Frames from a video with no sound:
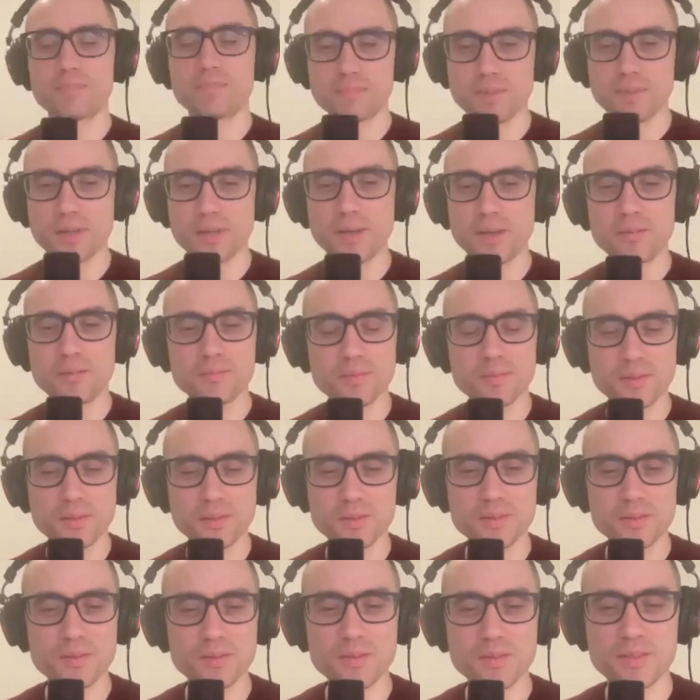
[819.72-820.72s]
yeah. Well,
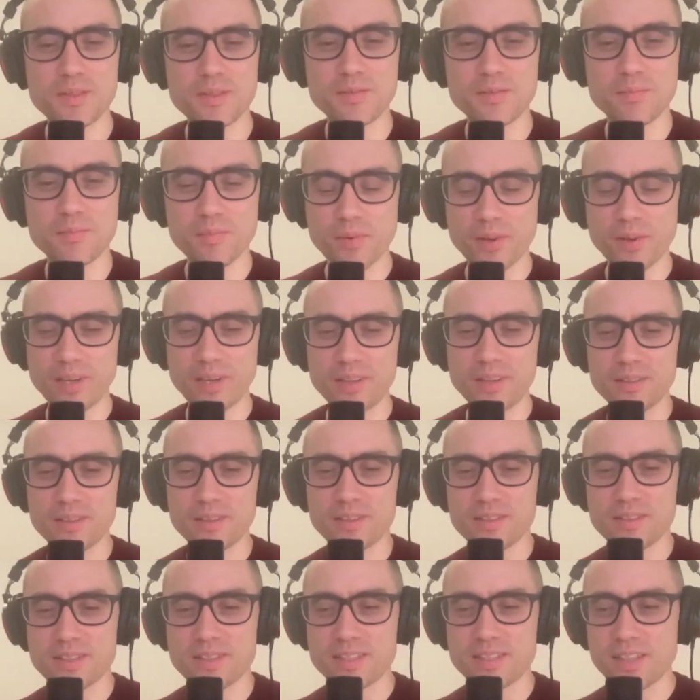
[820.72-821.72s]
this is
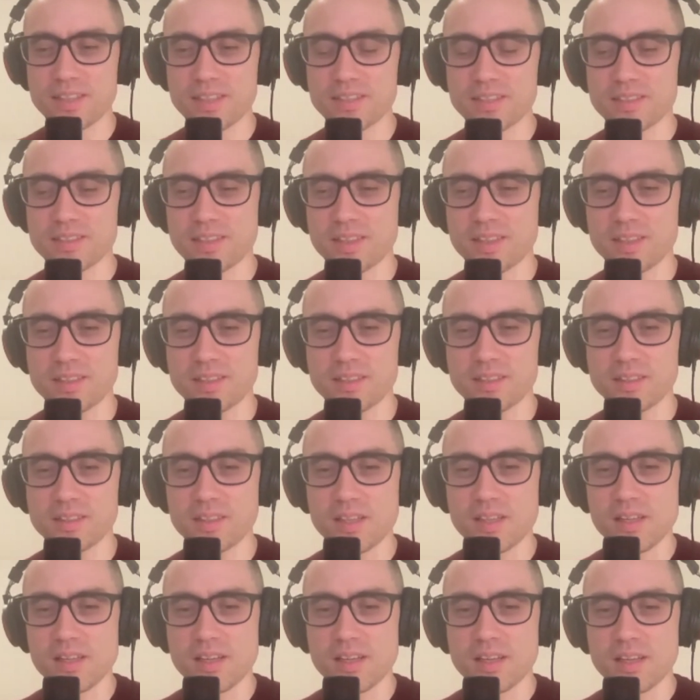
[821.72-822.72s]
brilliantly said. I
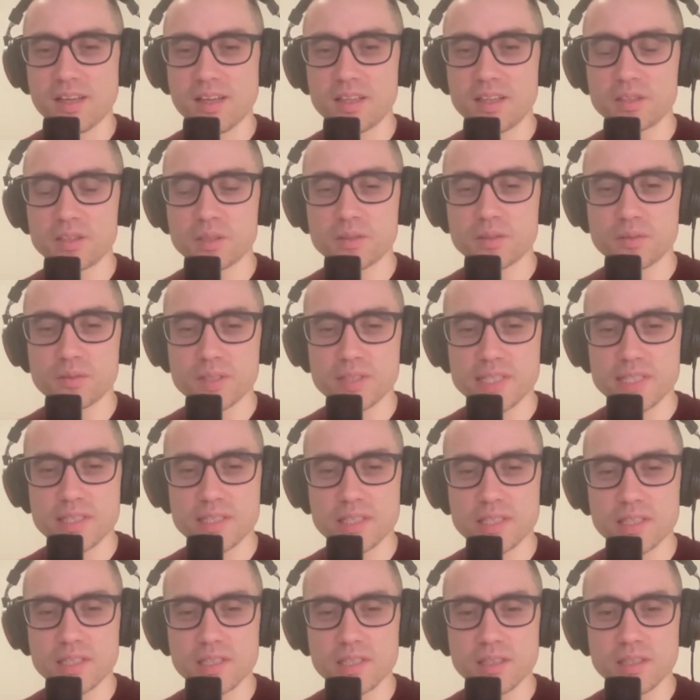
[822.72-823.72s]
just
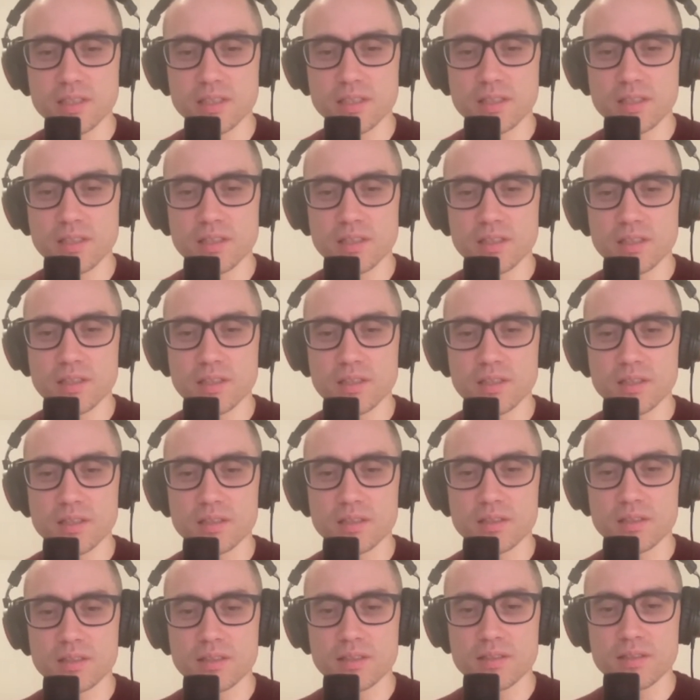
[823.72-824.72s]
recently
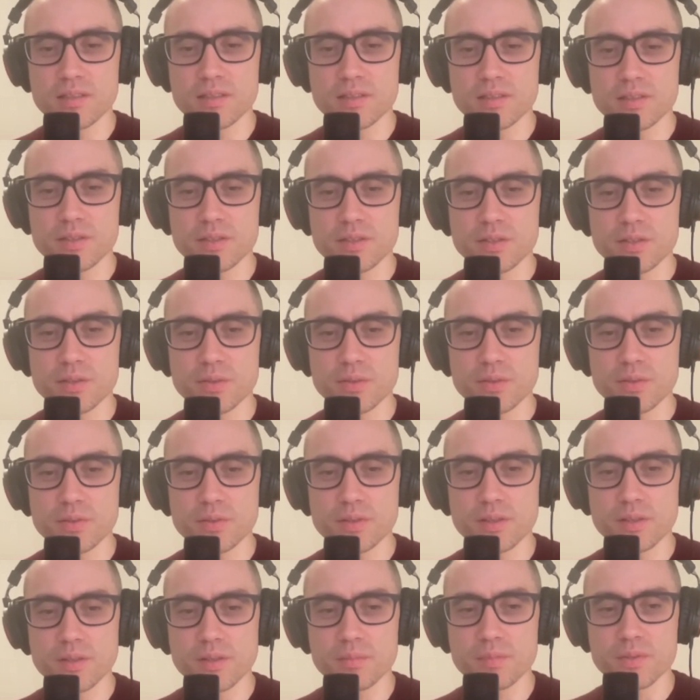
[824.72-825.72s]
listened to
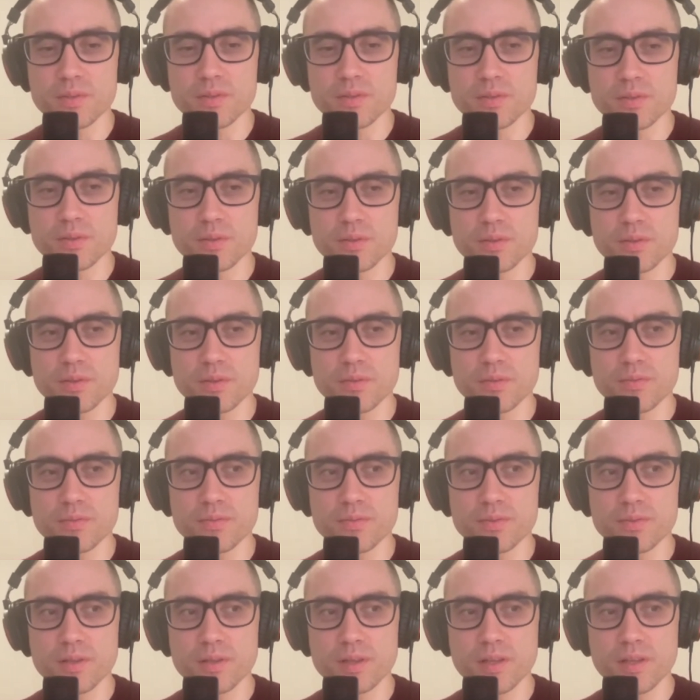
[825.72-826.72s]
the episode of
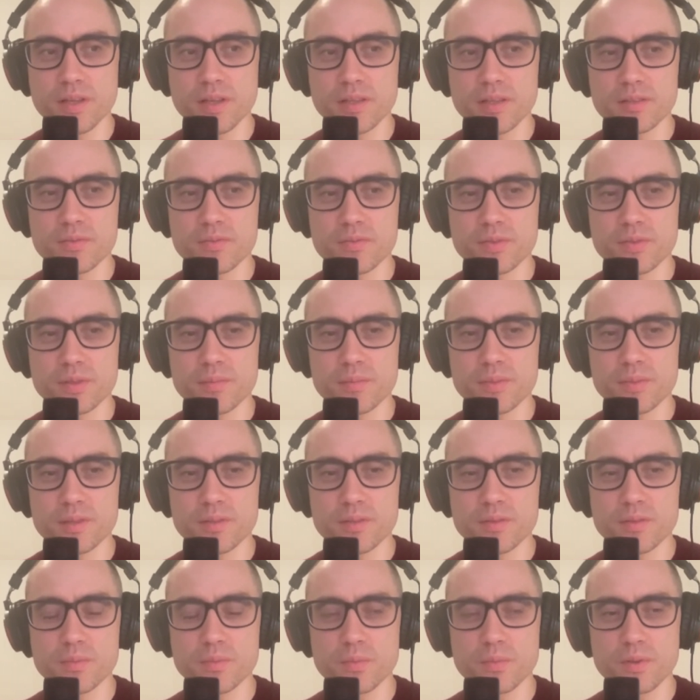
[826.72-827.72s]
Lex Friedman
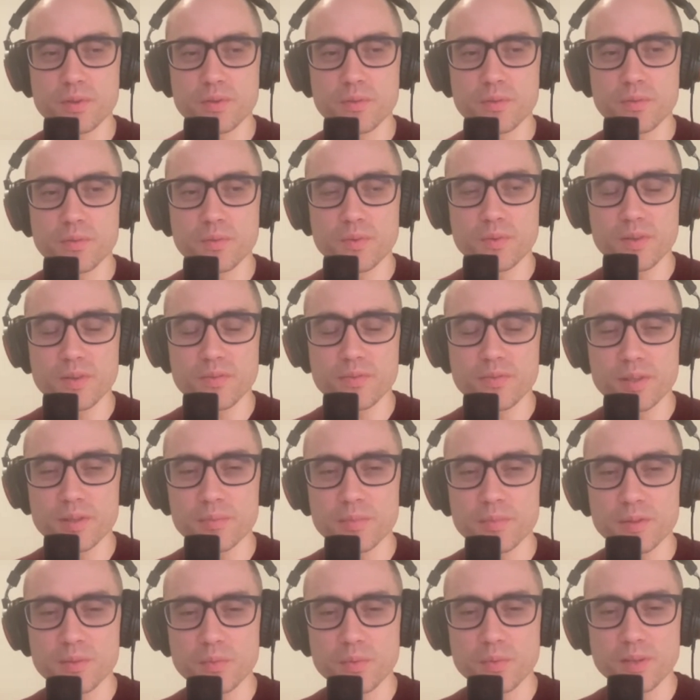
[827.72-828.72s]

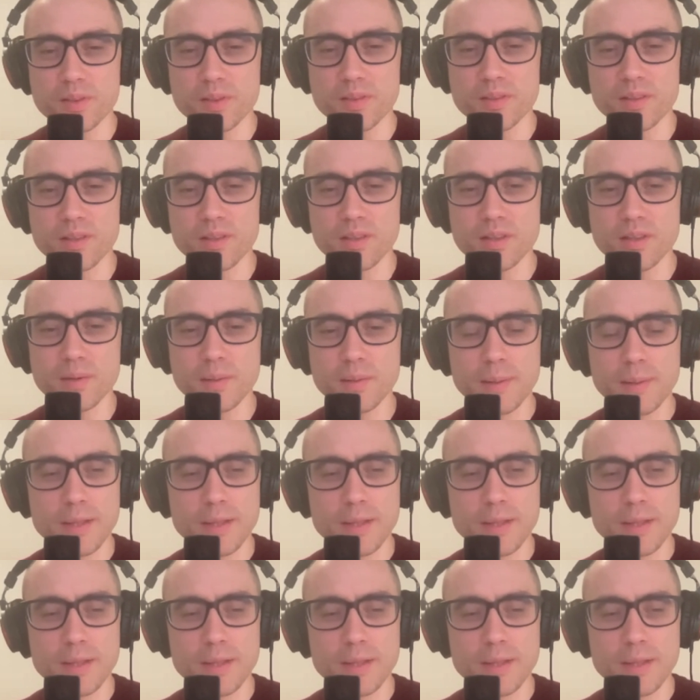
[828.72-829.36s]
with the